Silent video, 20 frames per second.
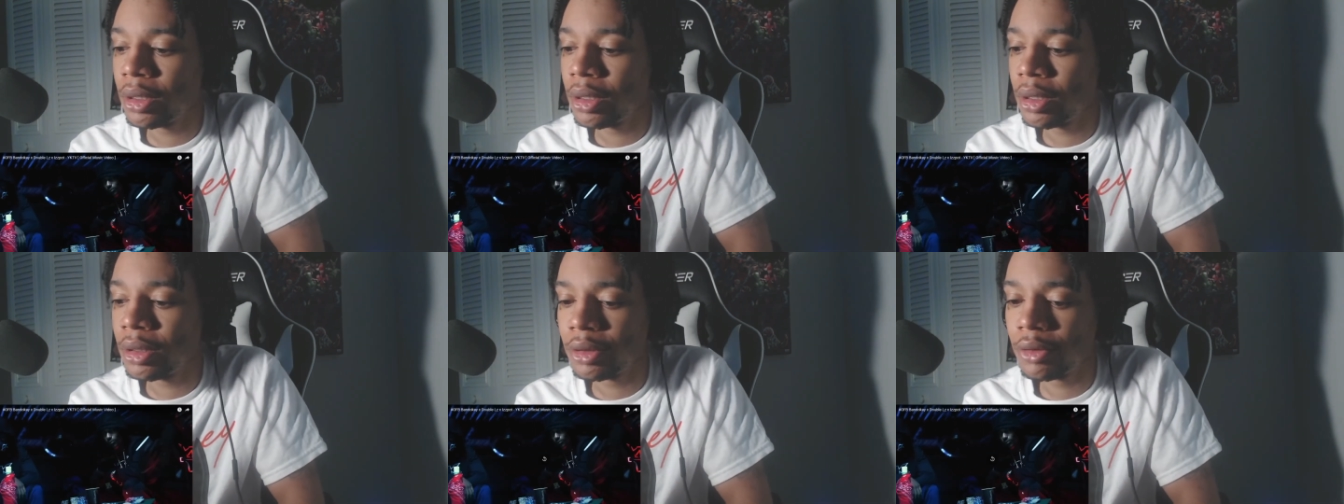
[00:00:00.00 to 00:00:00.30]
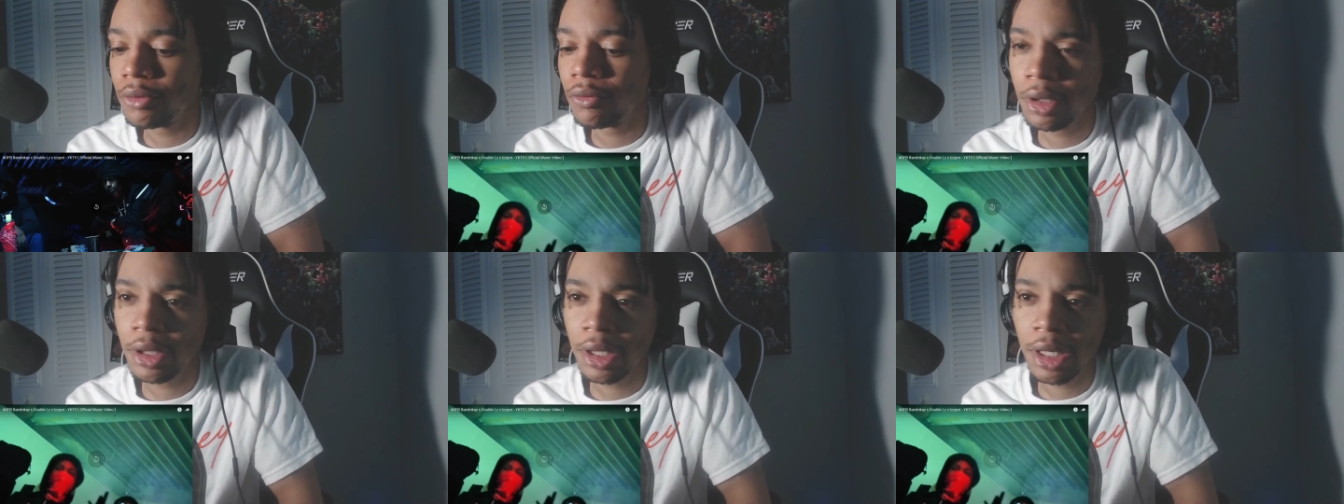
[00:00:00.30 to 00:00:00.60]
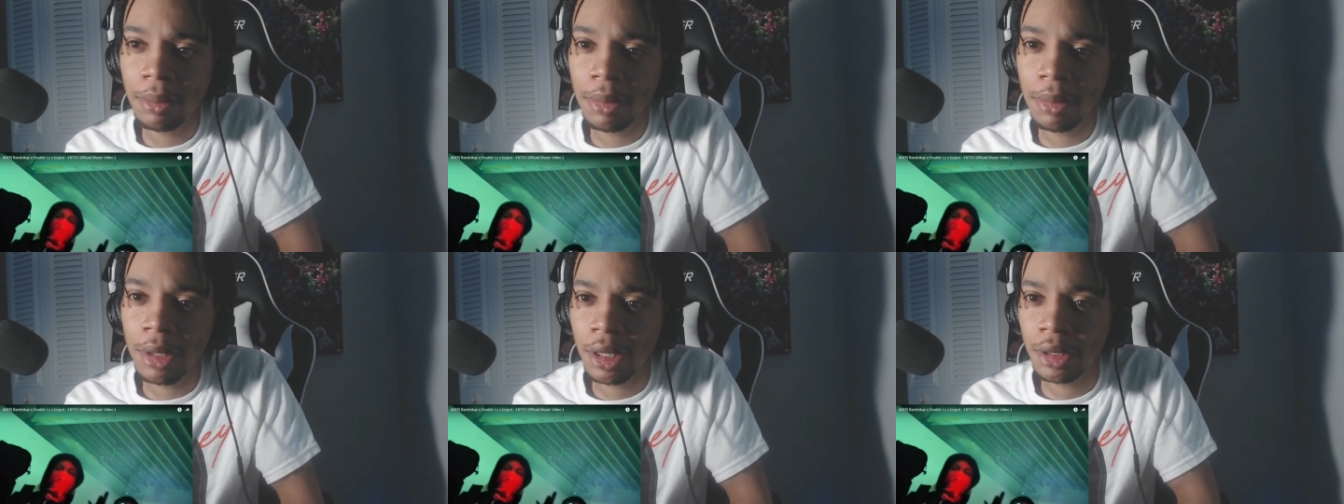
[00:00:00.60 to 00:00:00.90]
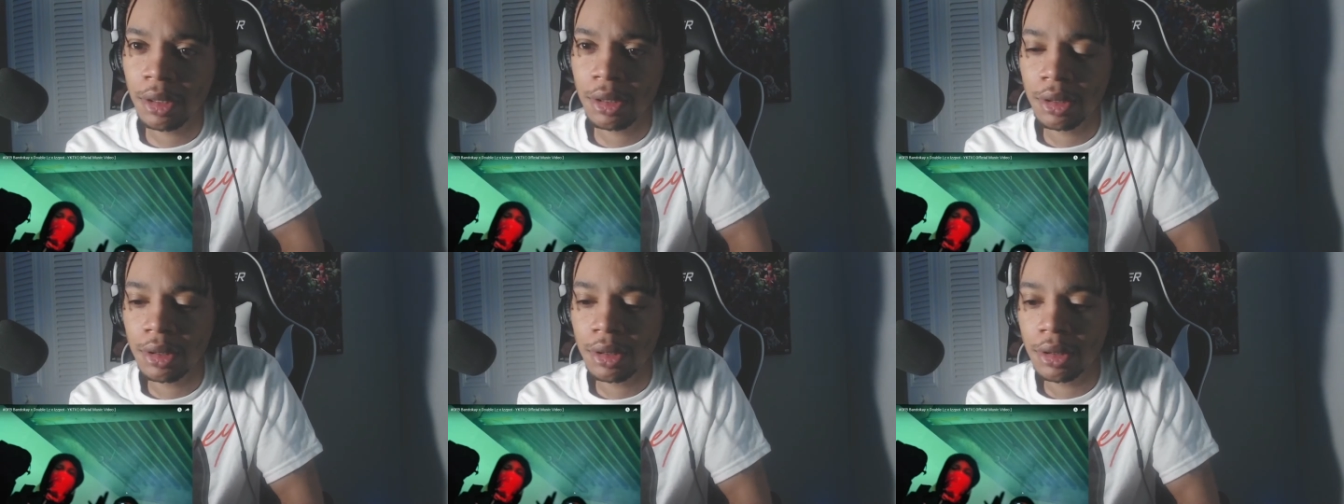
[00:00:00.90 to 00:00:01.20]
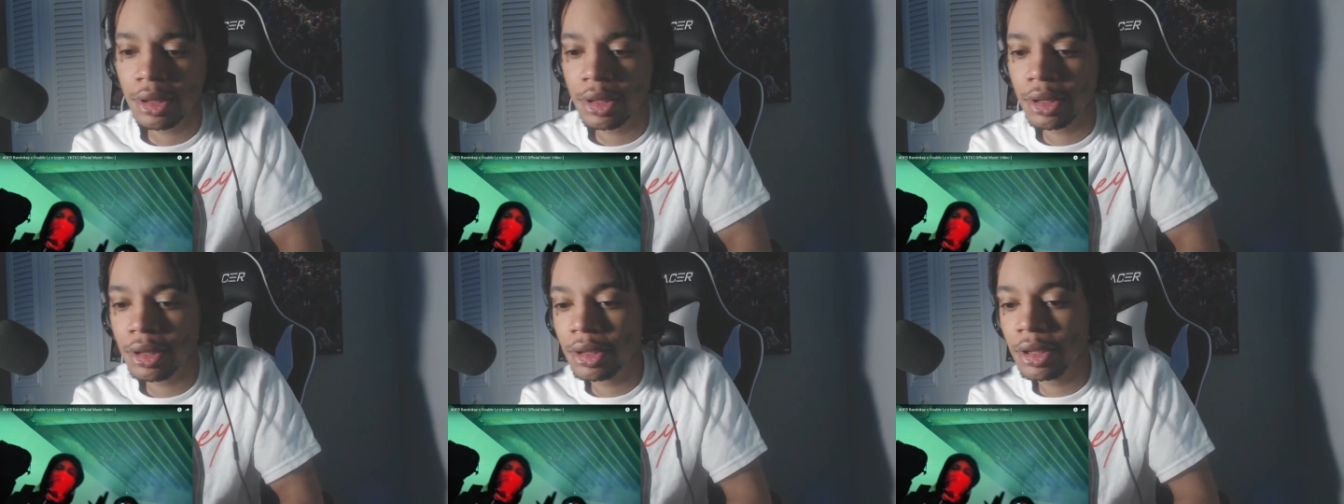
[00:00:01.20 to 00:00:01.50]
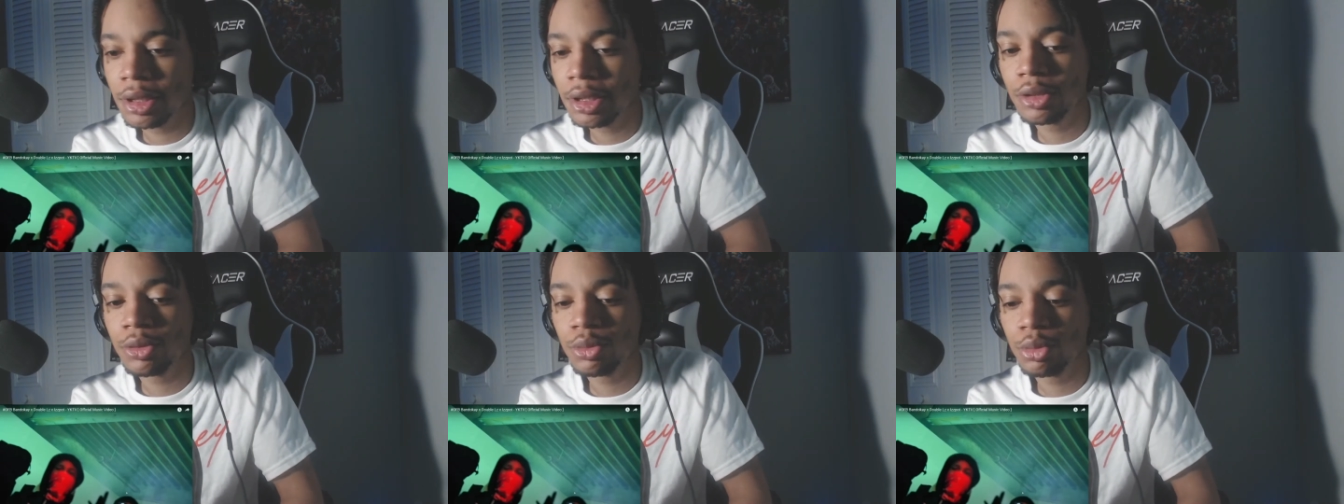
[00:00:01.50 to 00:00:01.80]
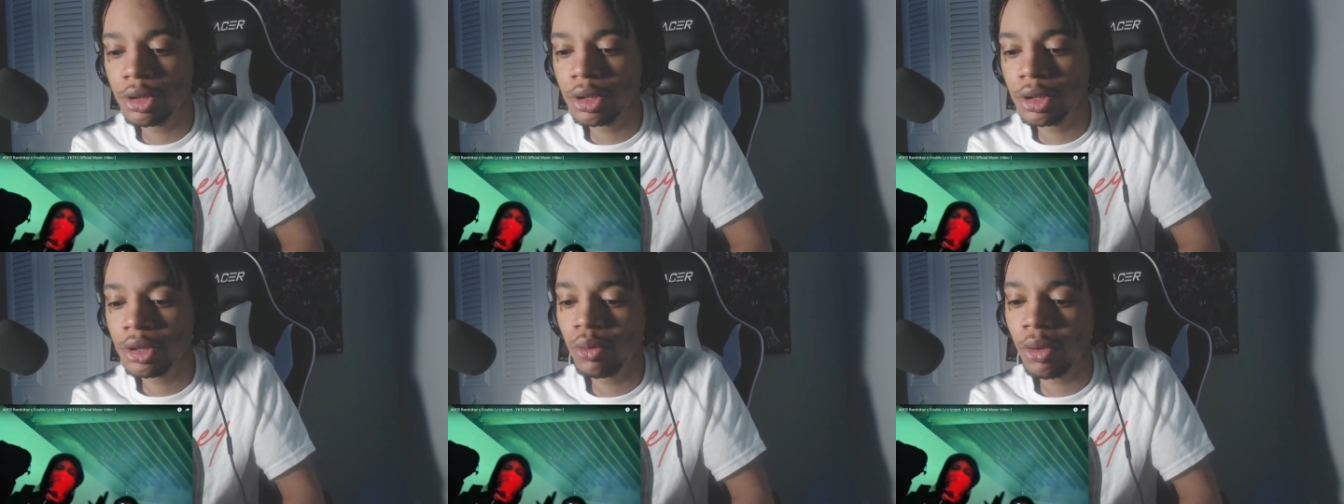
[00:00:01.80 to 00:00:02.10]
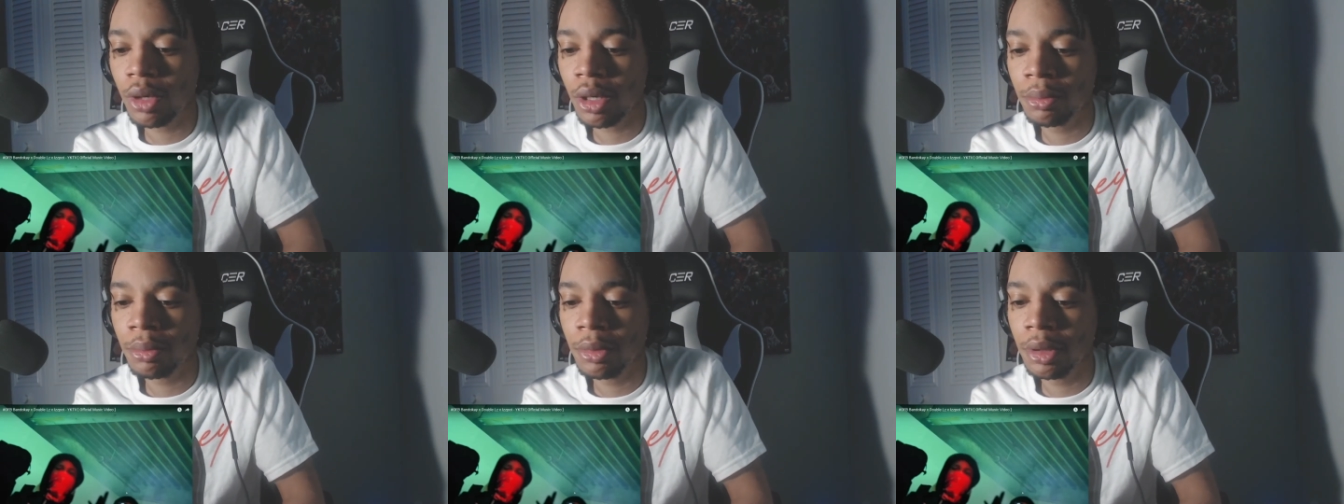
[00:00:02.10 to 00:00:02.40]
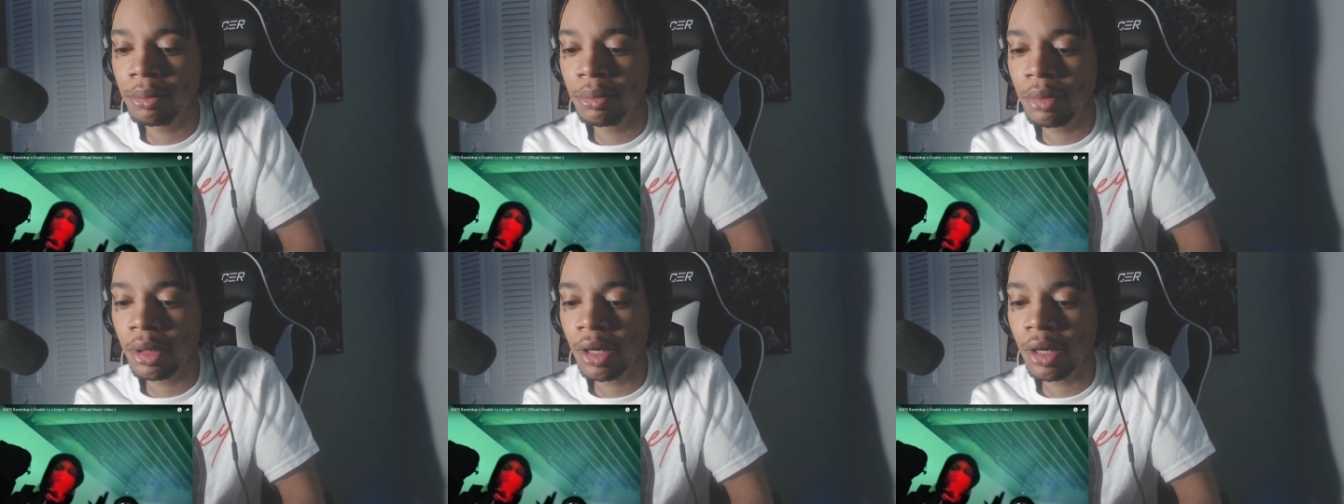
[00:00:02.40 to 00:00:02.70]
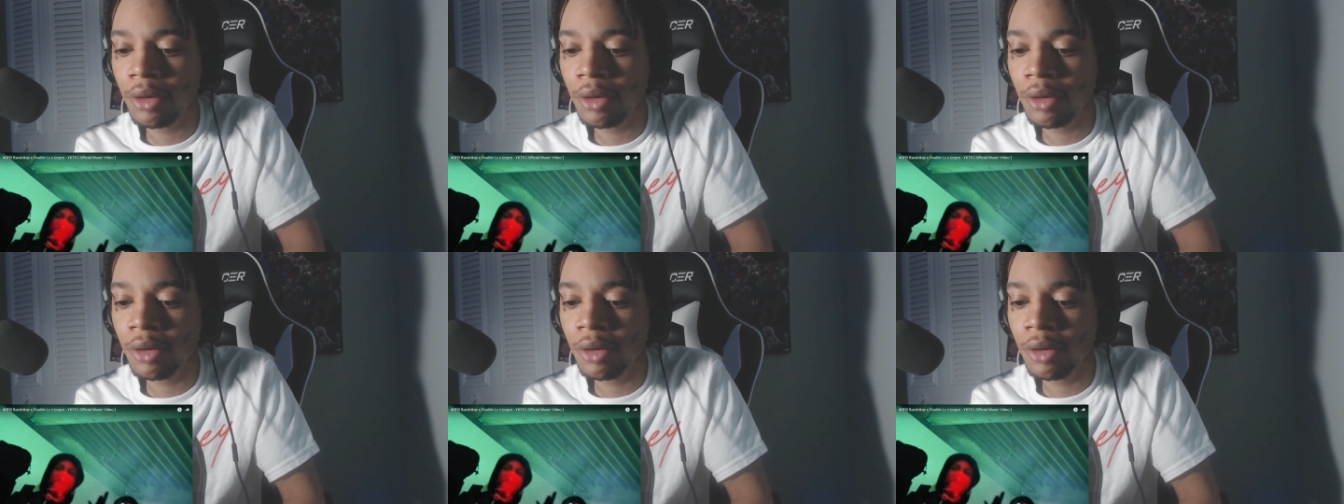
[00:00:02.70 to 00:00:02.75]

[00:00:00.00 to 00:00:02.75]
Run that back. See, this is this is what I mean, bro.